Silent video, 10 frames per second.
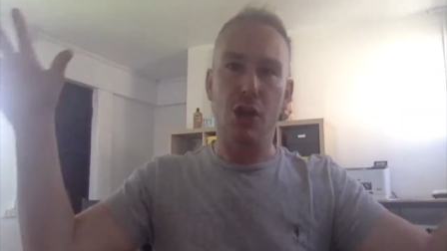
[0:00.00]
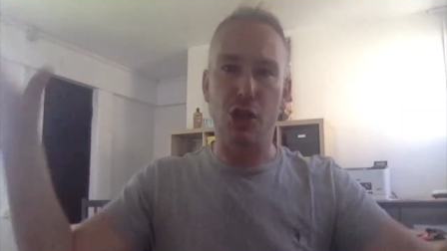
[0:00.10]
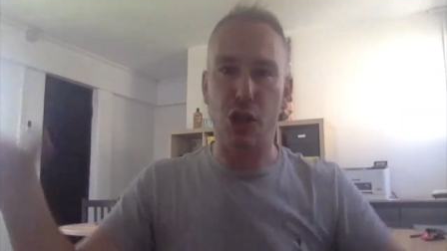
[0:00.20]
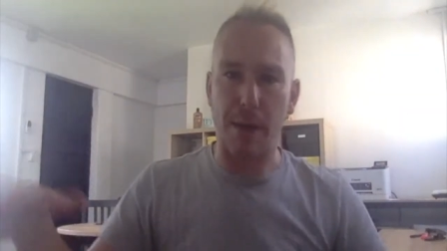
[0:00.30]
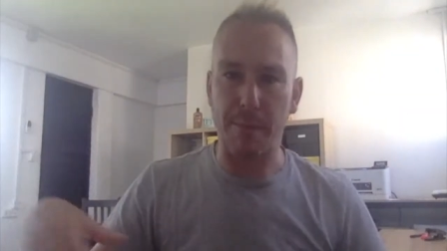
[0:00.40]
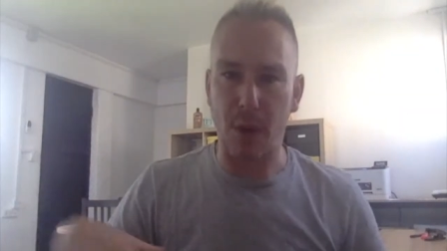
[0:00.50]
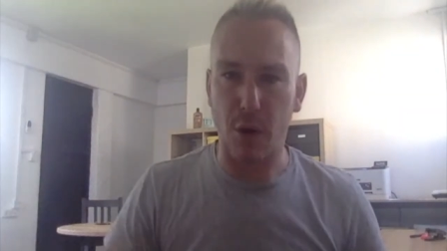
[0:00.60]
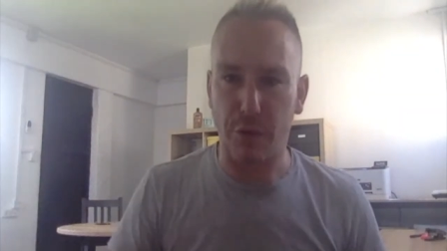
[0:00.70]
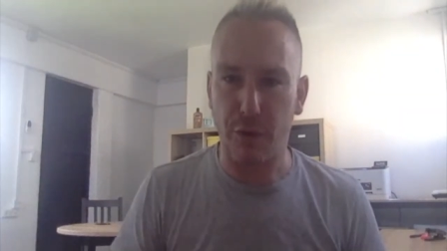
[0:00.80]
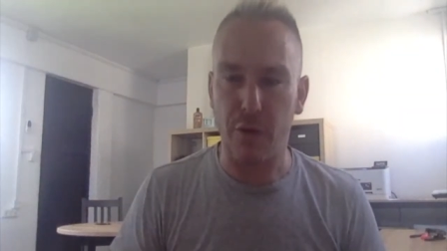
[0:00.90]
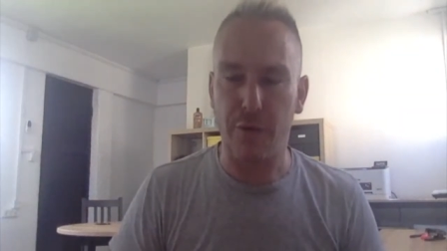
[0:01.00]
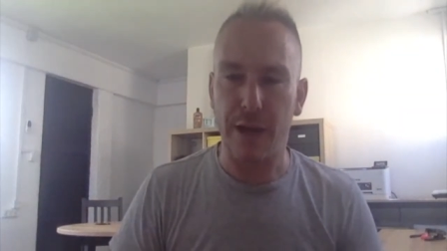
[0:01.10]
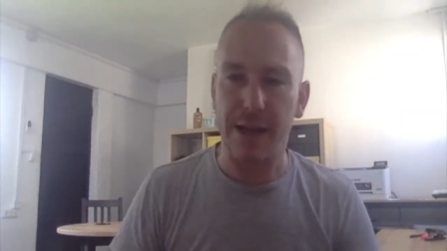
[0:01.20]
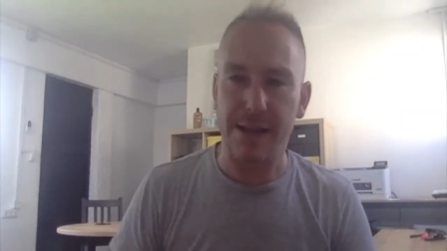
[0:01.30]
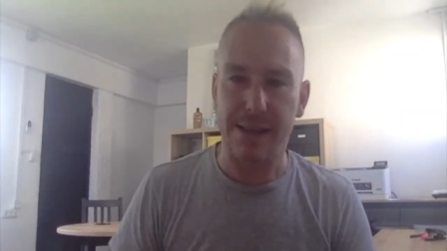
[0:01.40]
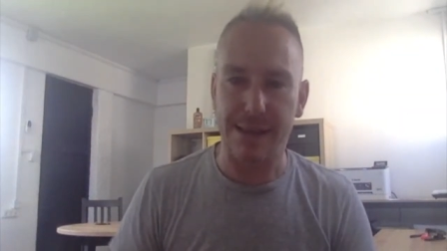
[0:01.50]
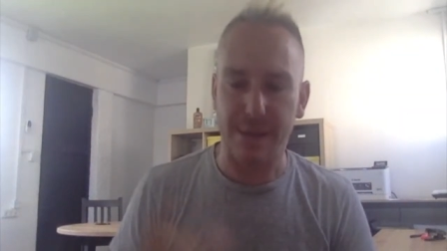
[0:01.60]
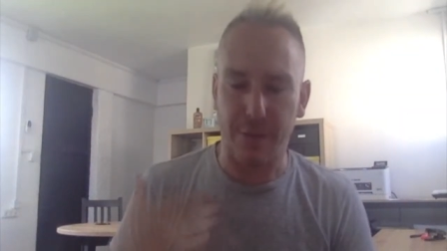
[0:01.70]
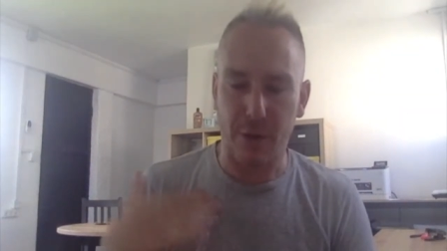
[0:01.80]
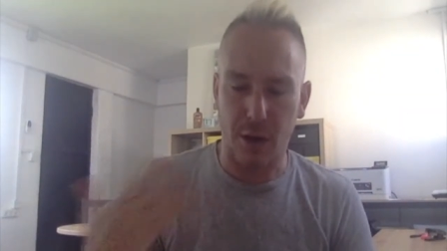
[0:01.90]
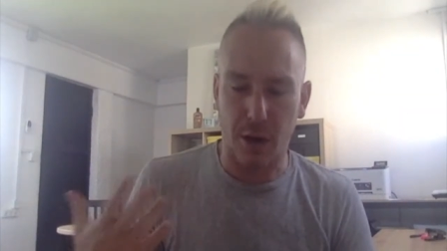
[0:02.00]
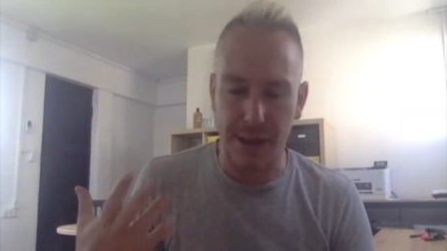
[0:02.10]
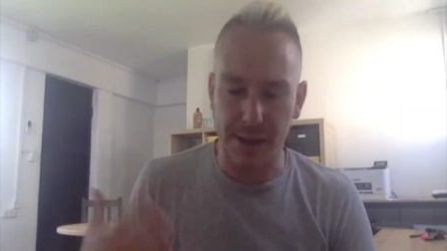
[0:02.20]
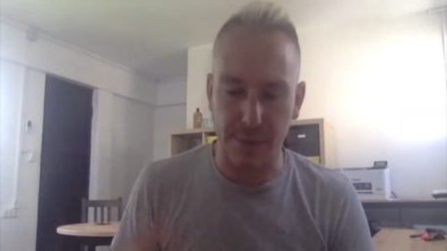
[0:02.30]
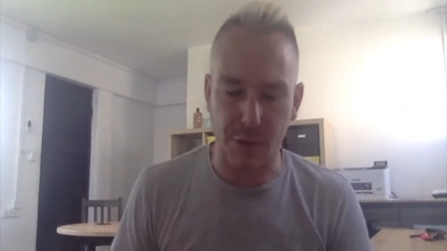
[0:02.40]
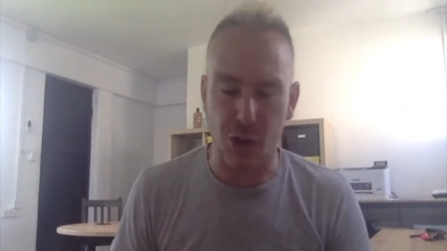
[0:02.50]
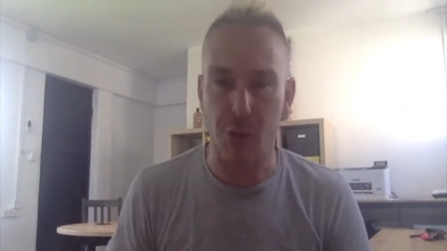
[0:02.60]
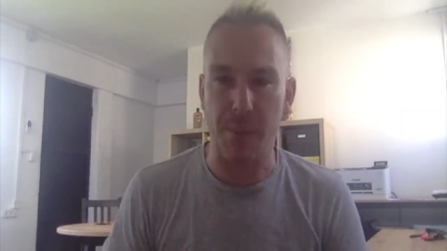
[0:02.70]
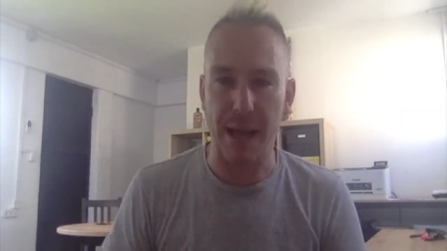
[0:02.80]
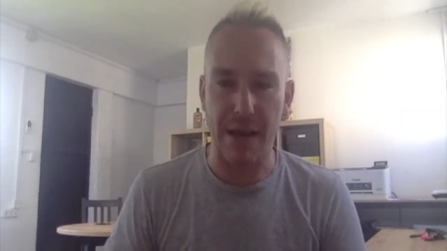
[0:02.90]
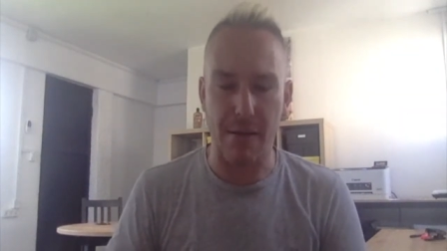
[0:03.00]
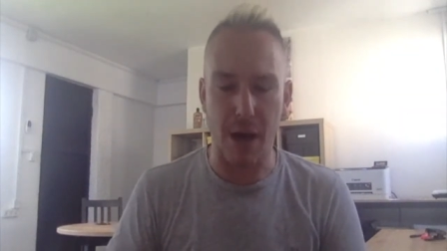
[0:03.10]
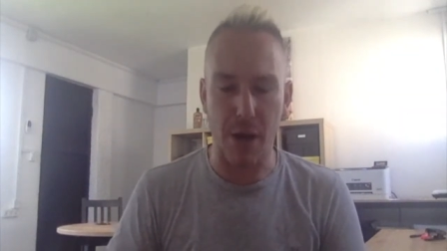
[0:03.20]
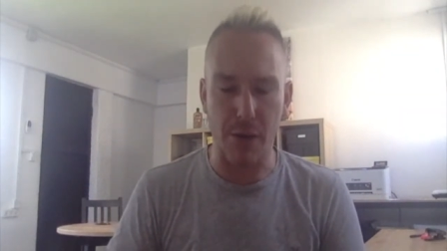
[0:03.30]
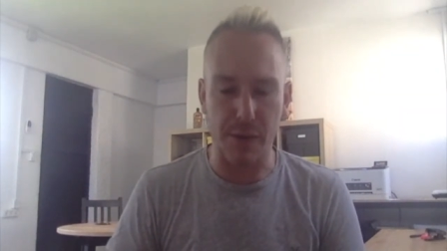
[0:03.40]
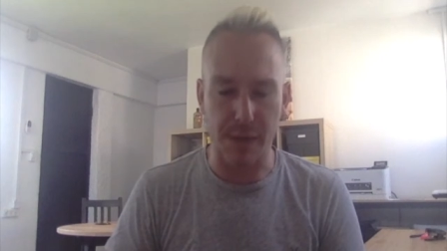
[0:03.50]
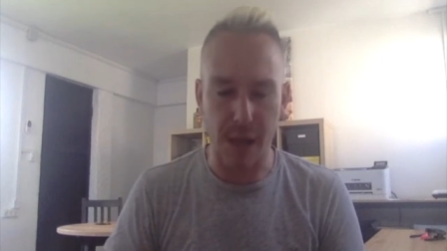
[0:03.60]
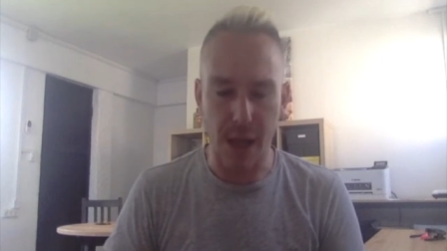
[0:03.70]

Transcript: jump off of as different kinds of superheroes,